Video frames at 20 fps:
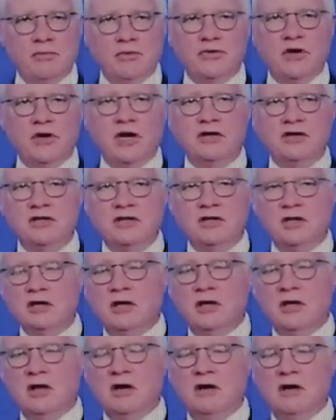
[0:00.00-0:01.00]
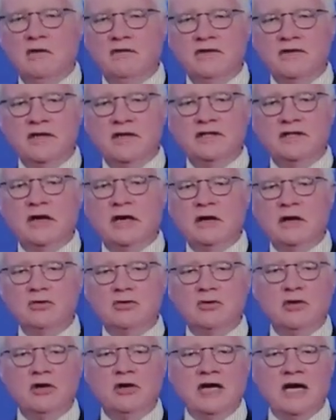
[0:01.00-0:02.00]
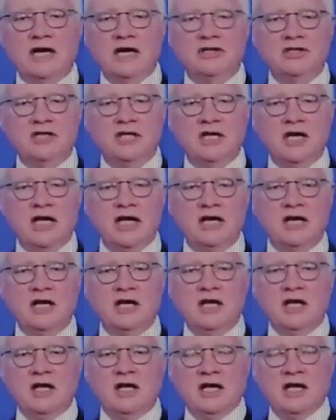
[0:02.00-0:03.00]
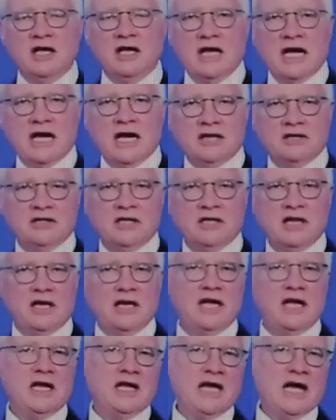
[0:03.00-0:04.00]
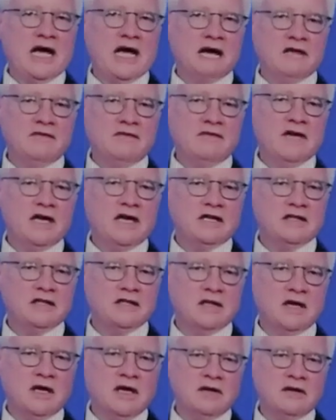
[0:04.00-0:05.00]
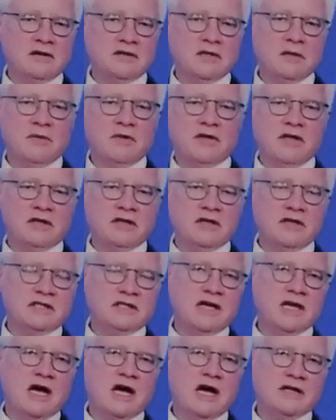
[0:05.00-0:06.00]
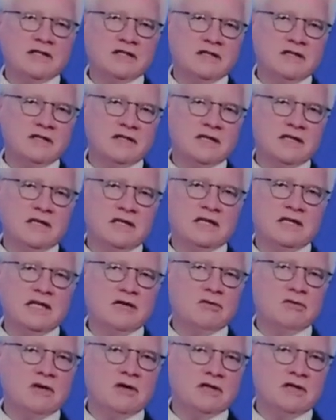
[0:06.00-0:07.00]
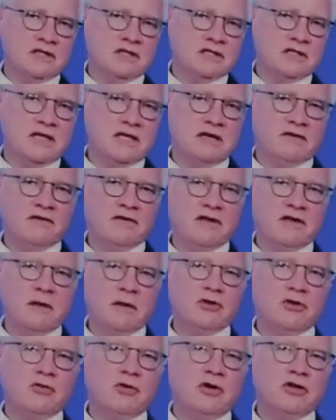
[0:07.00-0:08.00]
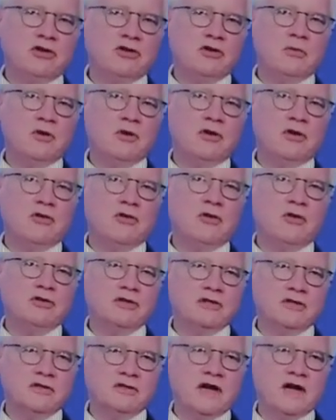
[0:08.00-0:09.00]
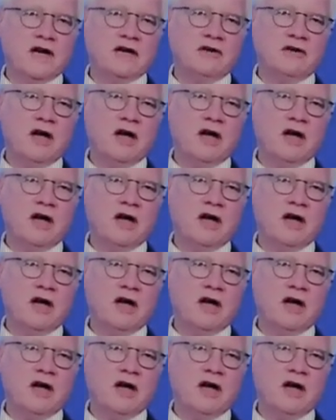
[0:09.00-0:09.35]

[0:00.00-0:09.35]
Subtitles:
production of the secretory IgA. It actually inactivates some of the toxins and decreases the inflammatory tumor necrosis factor